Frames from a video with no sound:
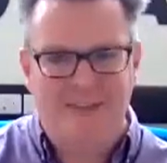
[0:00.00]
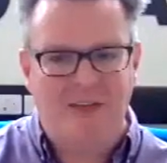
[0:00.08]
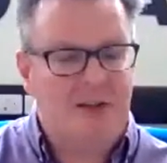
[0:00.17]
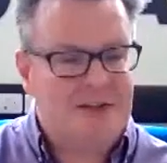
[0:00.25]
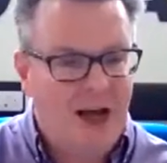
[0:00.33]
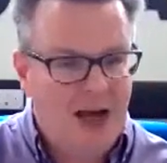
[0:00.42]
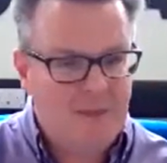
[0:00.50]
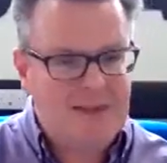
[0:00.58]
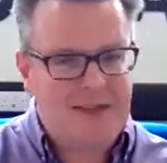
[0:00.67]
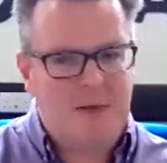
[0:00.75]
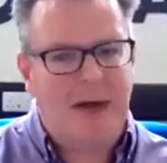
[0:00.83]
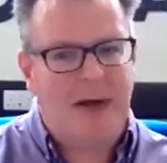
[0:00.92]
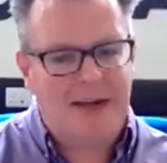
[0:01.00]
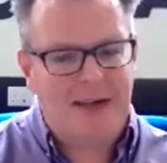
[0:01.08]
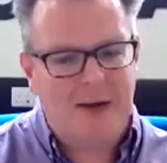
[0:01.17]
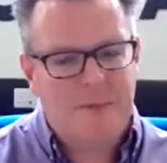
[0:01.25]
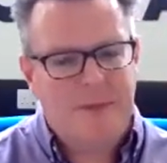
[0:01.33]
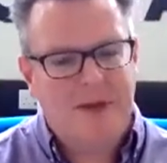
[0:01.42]
of our time into the paid.
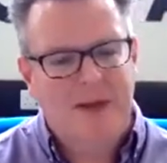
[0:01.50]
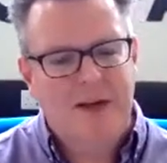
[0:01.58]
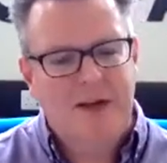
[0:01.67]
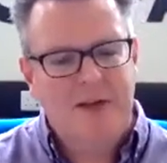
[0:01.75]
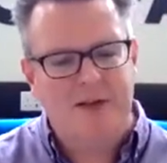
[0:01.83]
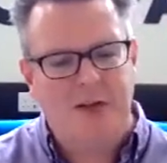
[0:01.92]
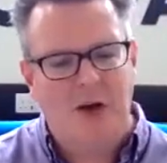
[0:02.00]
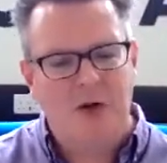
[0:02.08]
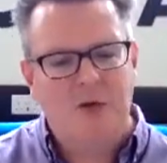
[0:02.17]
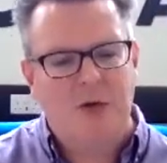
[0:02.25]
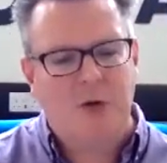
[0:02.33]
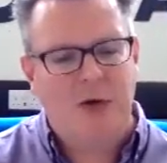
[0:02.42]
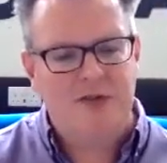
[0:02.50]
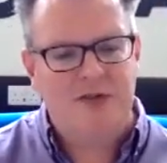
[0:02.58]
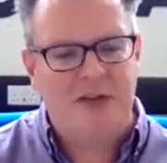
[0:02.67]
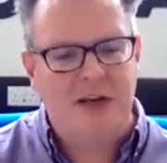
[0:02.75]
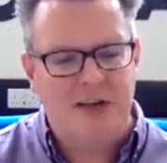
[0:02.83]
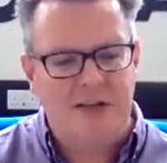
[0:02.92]
So,
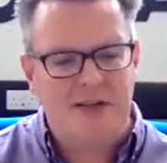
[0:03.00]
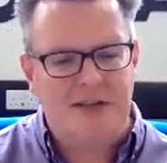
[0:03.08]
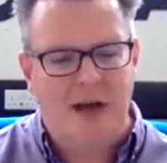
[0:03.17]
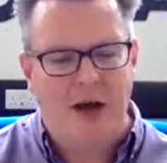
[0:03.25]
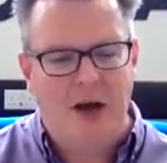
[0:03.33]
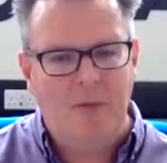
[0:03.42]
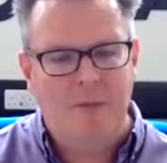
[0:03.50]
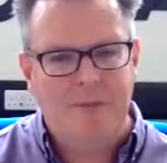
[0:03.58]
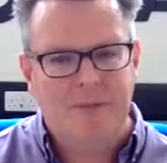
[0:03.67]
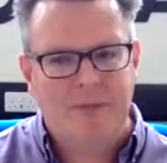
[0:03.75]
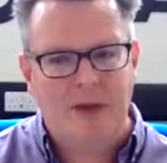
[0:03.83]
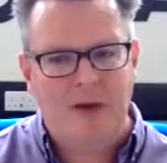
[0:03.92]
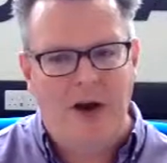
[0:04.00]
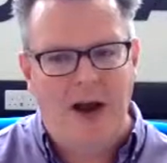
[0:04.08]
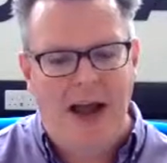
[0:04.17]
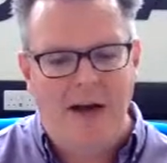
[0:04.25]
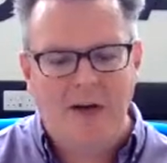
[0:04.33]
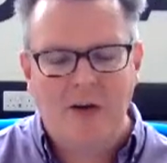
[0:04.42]
question is, you know,
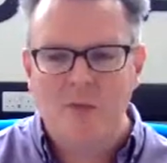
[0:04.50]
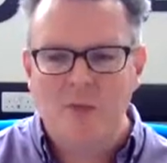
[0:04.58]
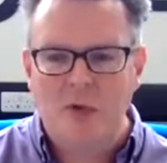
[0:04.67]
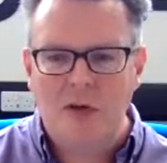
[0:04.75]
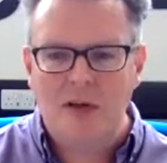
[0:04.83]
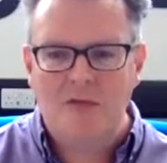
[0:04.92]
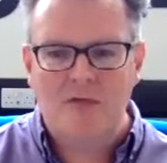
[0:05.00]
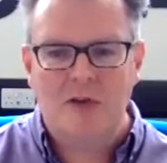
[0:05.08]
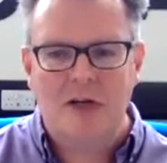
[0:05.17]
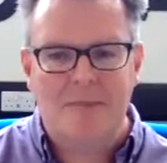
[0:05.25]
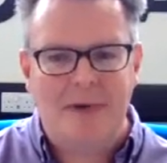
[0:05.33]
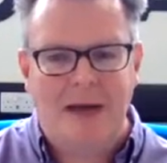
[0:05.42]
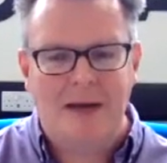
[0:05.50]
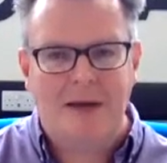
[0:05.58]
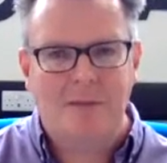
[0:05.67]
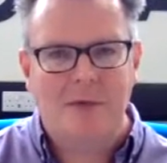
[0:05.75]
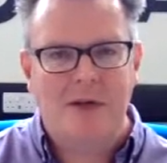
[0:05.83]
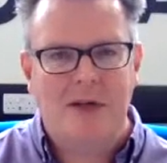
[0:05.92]
how can we really make
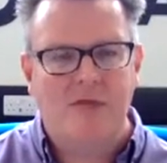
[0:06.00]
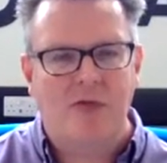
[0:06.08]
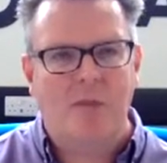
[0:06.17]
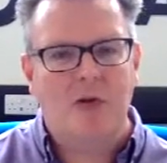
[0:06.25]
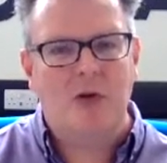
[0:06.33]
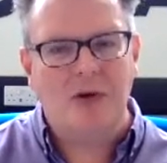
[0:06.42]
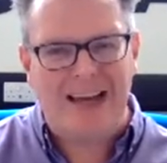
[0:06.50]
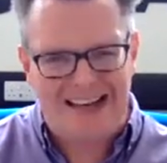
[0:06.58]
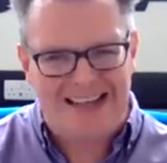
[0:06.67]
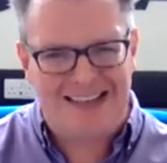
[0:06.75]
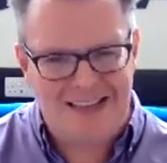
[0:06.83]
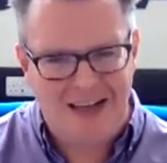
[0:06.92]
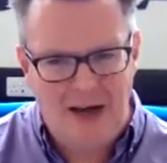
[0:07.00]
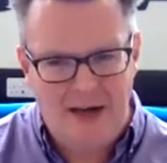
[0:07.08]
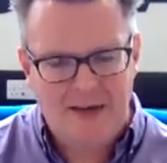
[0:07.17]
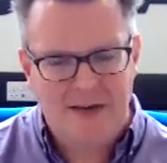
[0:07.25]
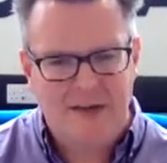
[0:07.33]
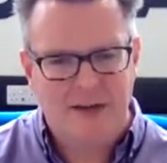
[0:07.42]
money from the organic side?
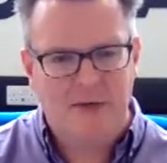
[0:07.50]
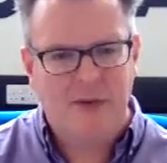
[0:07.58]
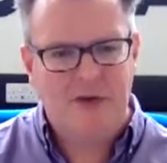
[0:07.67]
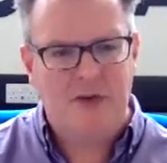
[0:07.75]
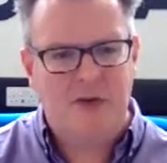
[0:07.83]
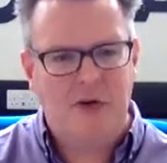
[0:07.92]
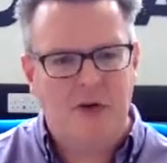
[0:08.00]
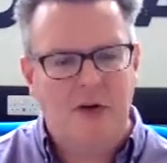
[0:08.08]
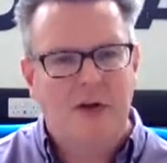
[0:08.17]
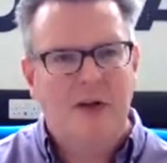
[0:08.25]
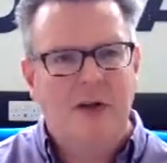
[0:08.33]
You know, when you're,